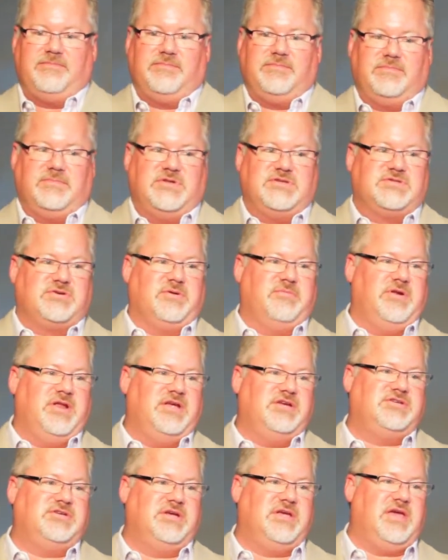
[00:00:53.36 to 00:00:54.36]

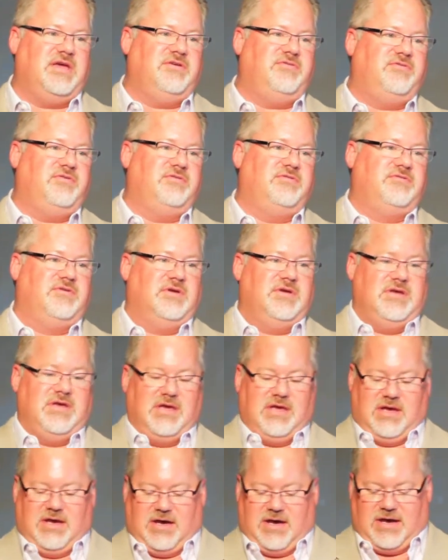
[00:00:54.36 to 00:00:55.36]
discrimination cases,
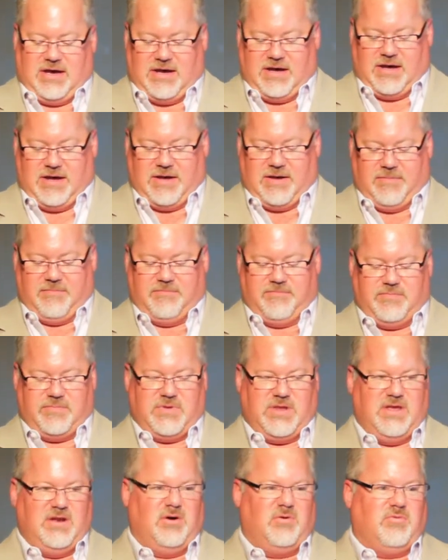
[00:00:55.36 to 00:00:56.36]

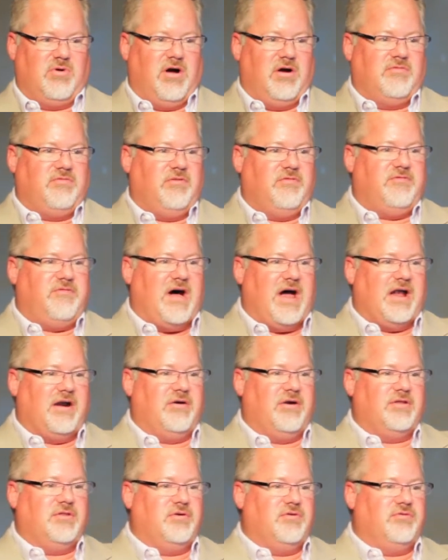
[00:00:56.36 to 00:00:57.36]
wrongful
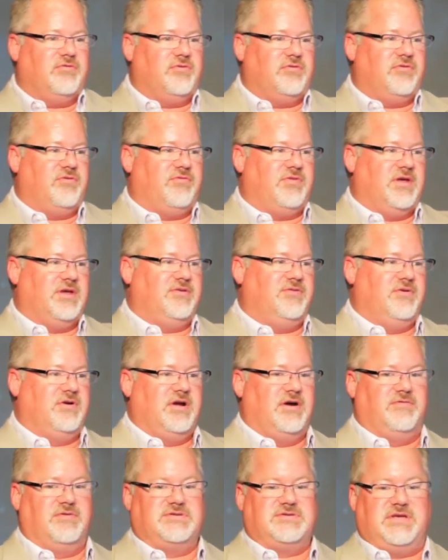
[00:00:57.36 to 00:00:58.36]
firing, those sorts of things. It
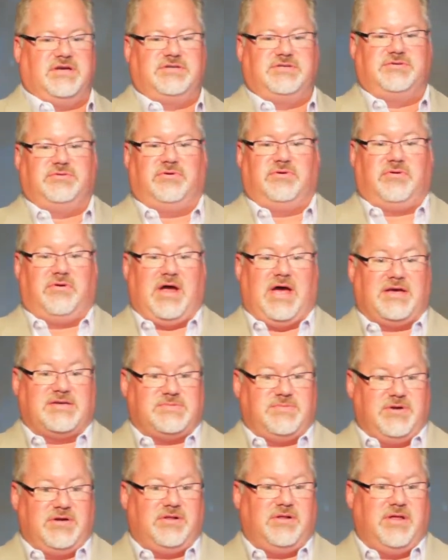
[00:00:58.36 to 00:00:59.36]
covers sexual
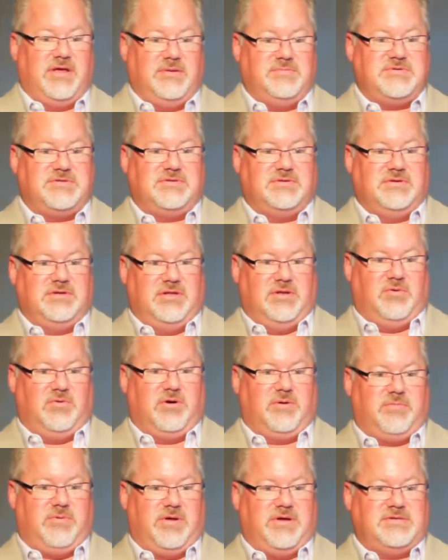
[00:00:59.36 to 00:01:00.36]
harassment claims in the
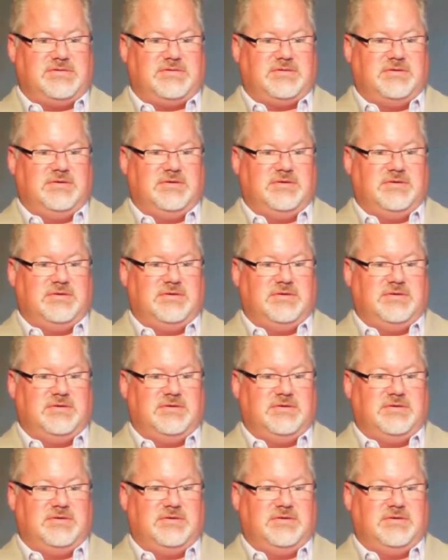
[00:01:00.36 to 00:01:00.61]
workplace.